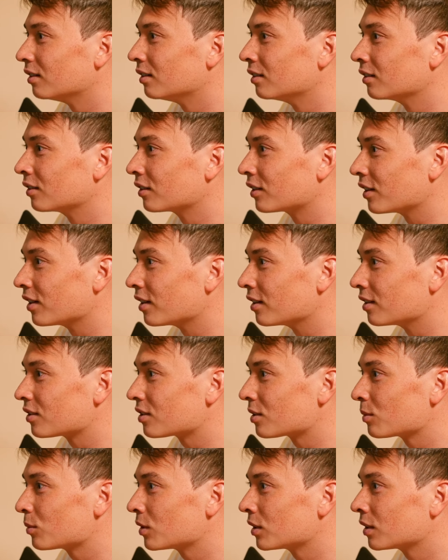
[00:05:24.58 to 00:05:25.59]
okay,
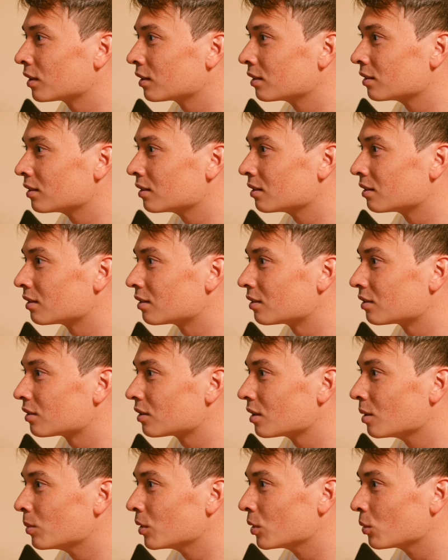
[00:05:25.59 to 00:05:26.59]
something is
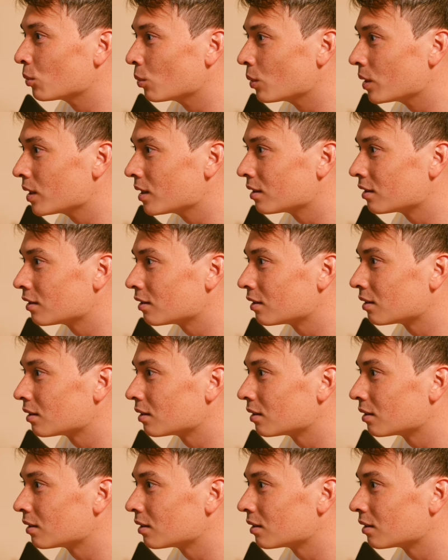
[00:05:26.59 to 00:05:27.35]
a bit weird.